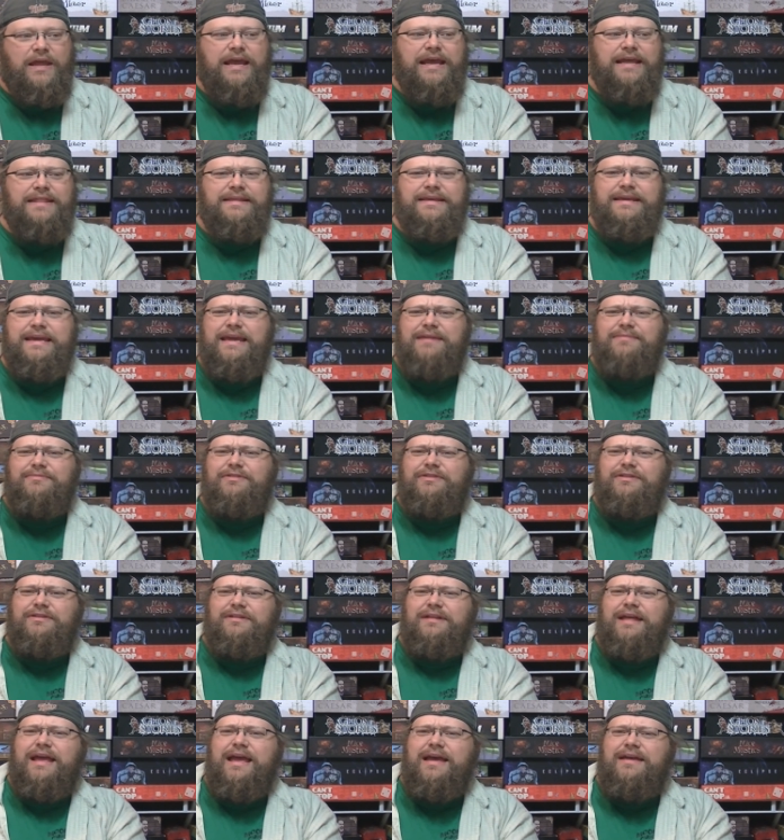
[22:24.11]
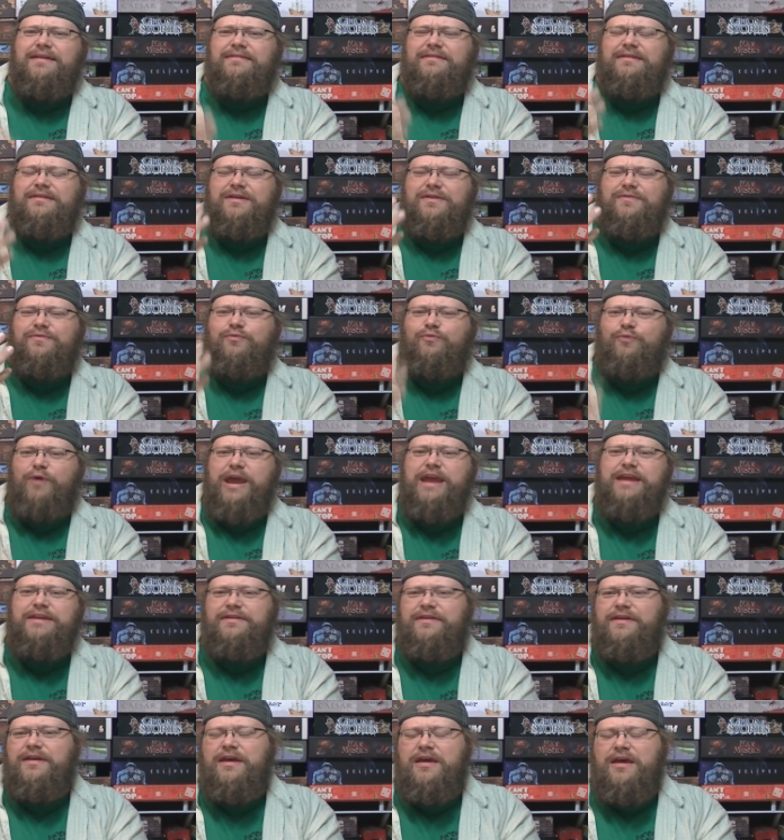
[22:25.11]
and the game still has enough
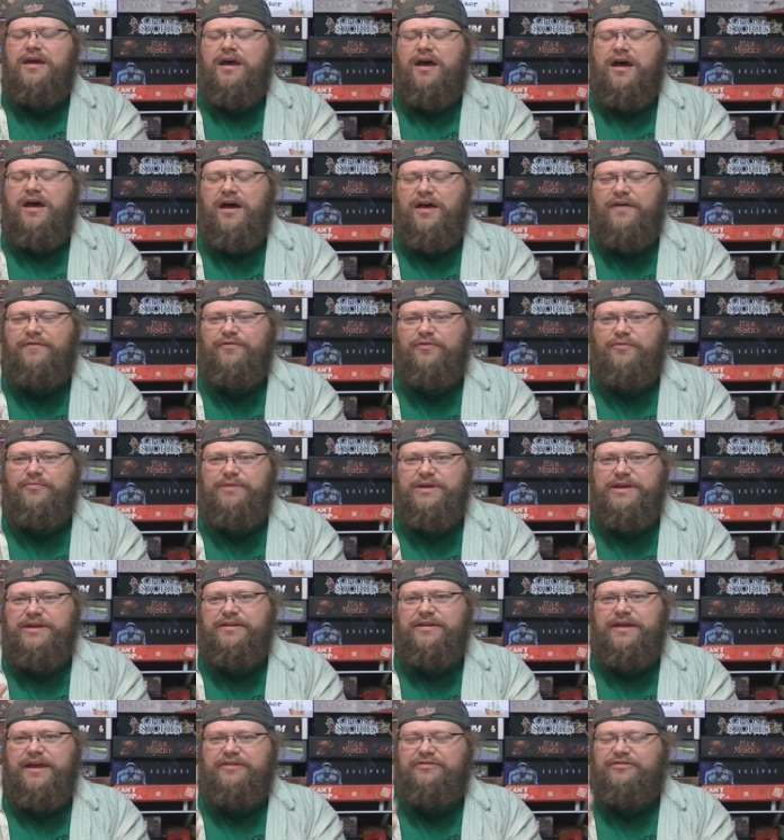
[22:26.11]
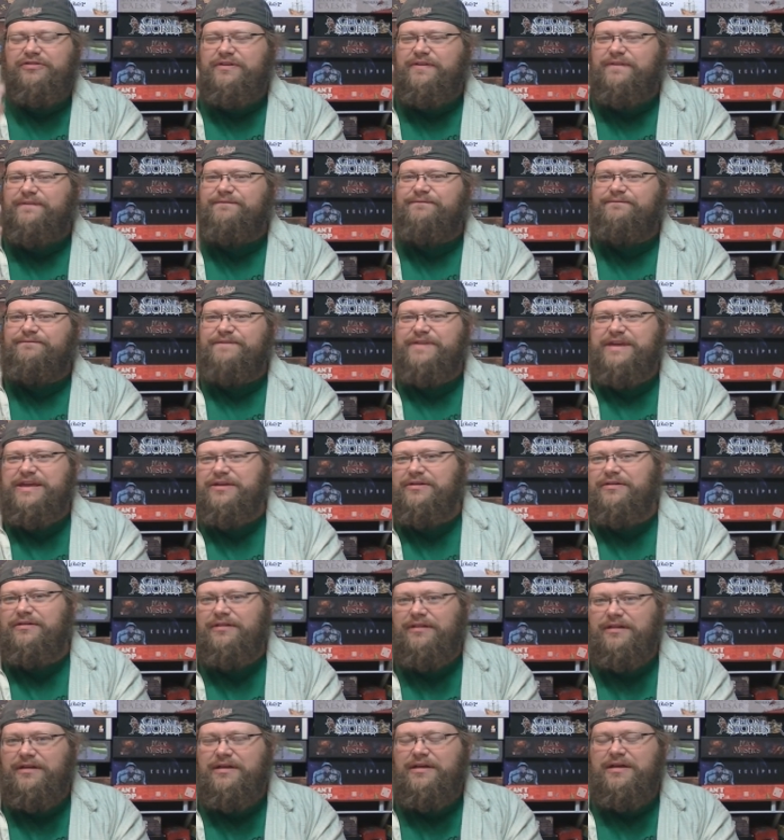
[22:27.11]
weight uh, for me to actually
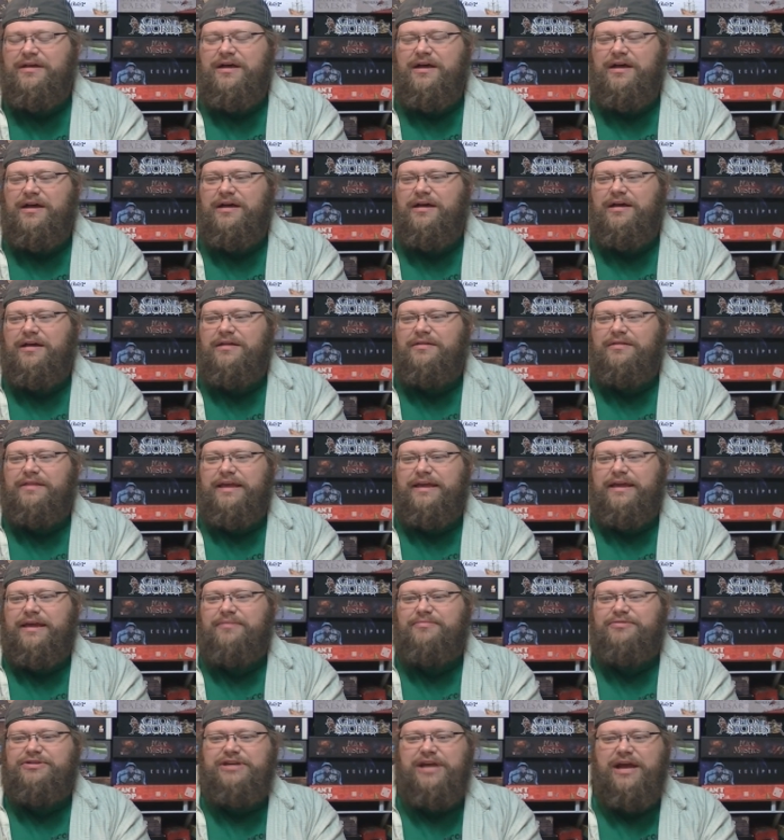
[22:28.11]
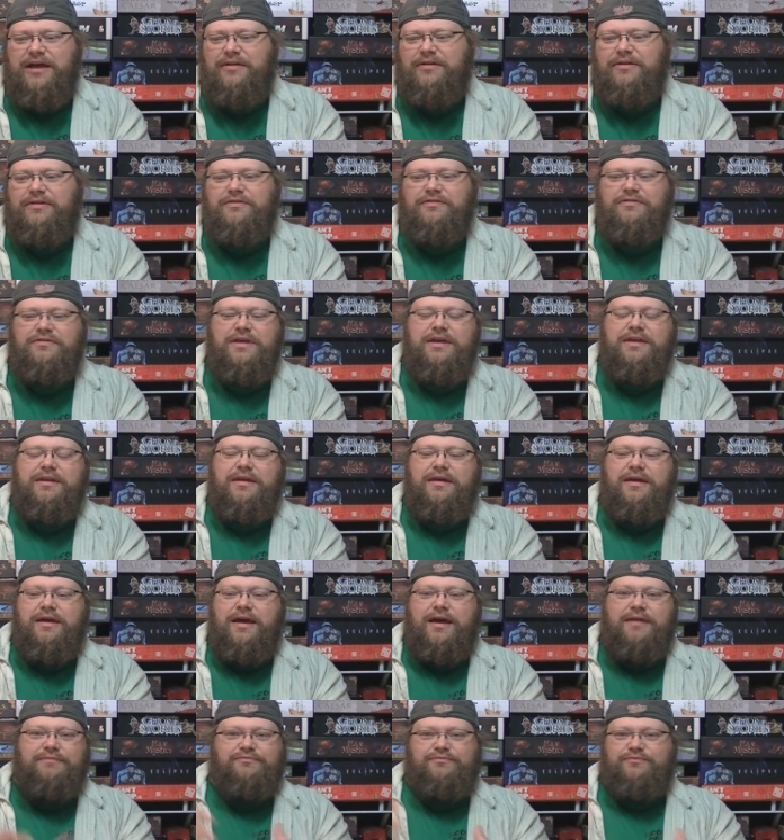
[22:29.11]
feel uh, like I'm challenged, then
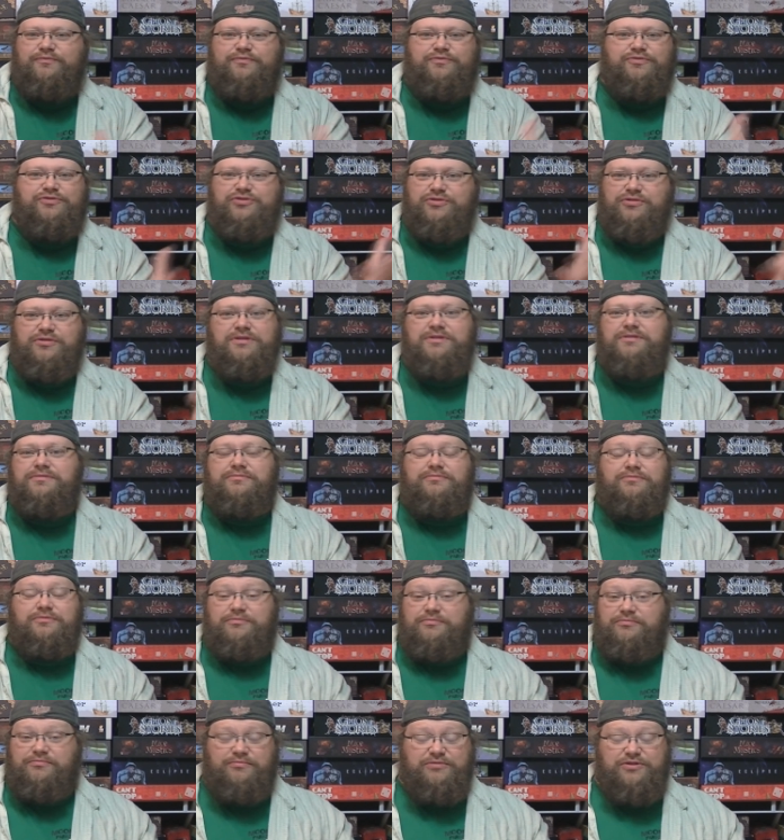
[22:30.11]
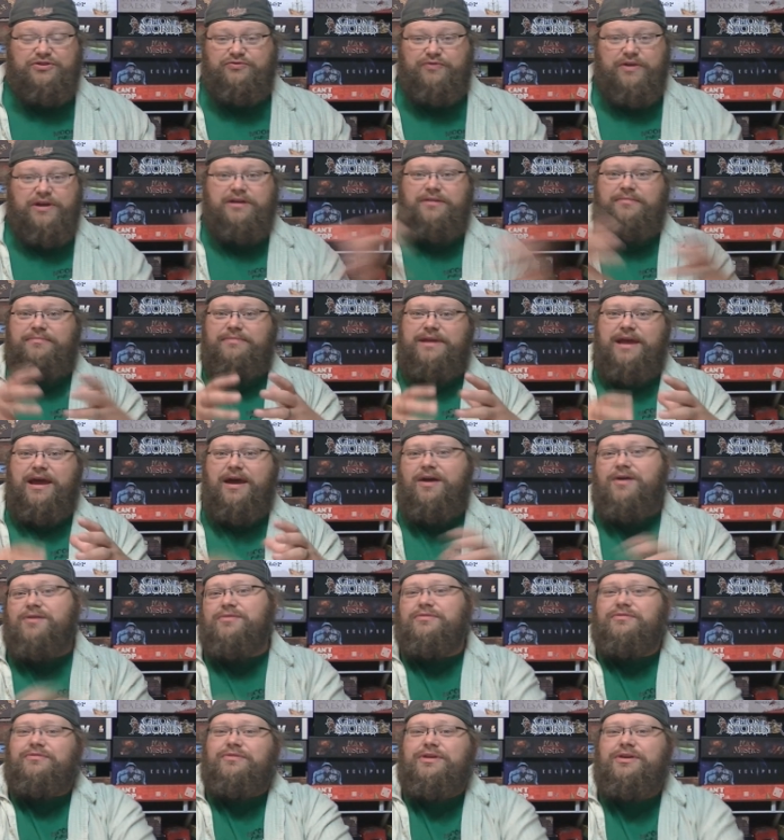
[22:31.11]
uh, sure shrink them down.